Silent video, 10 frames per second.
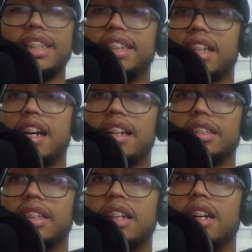these
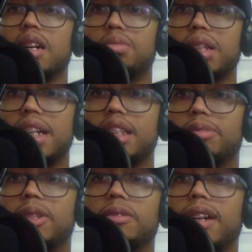kinds of
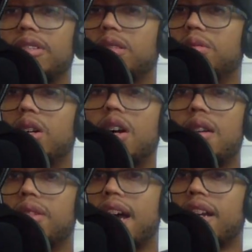plays where the refs
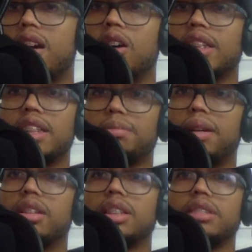are like, oh, this is a
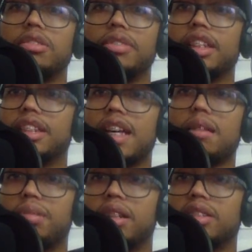penalty, when really it's
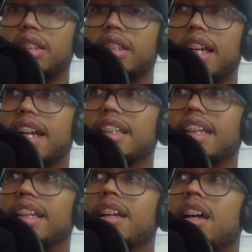not a penalty. Like I
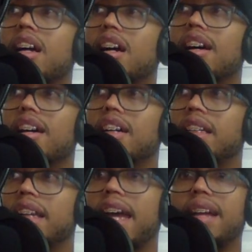think
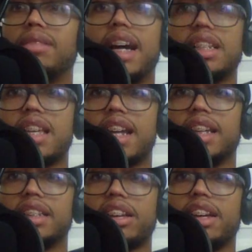in the game last night
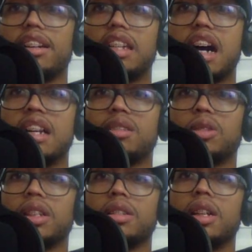against Carolina
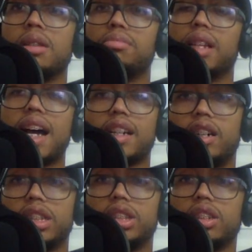when the
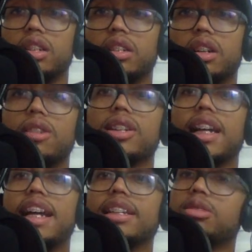Blackhawks took on the
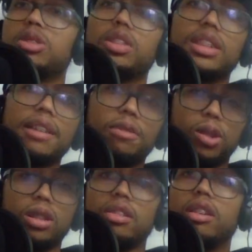Hurricanes, which was a
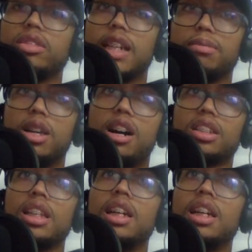4-3 overtime loss,